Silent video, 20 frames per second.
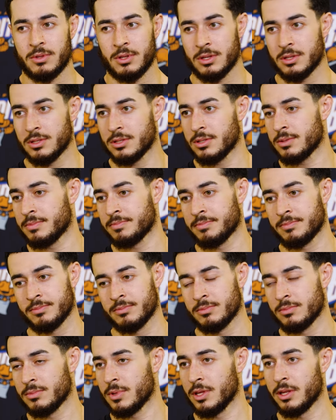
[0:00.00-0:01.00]
looks.
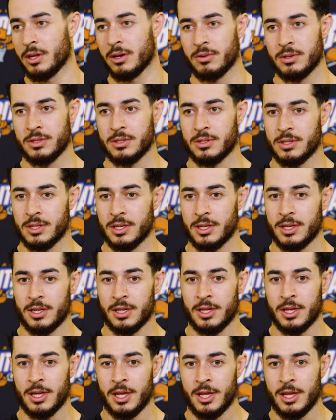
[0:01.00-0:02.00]
You know, it's a